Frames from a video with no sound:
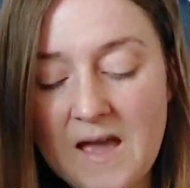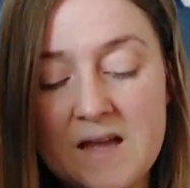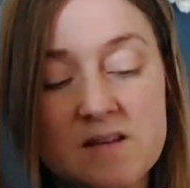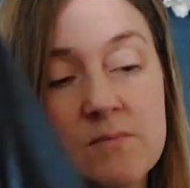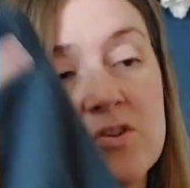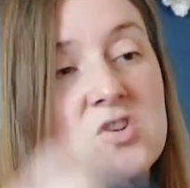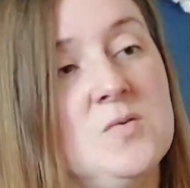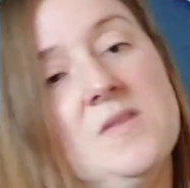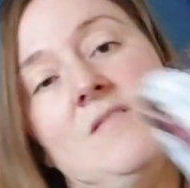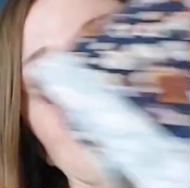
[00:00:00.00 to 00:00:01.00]
And I'm not
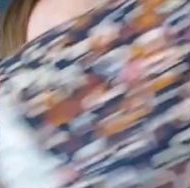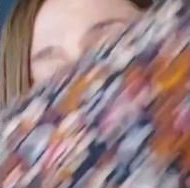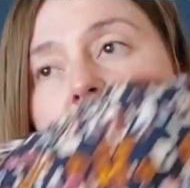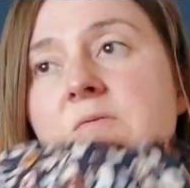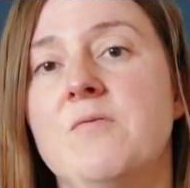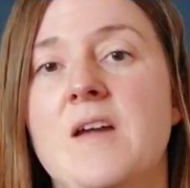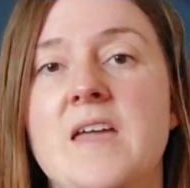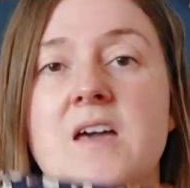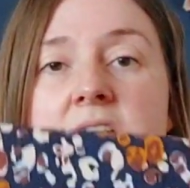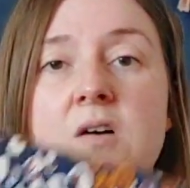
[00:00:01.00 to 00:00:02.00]
sure whether I'll make a
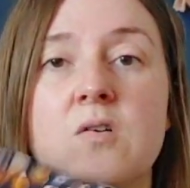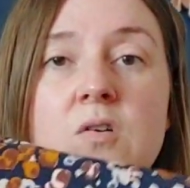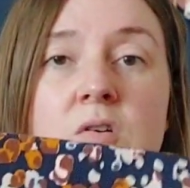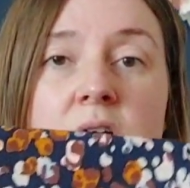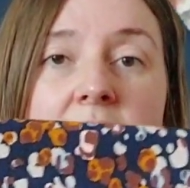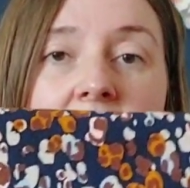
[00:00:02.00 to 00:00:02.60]
Freya or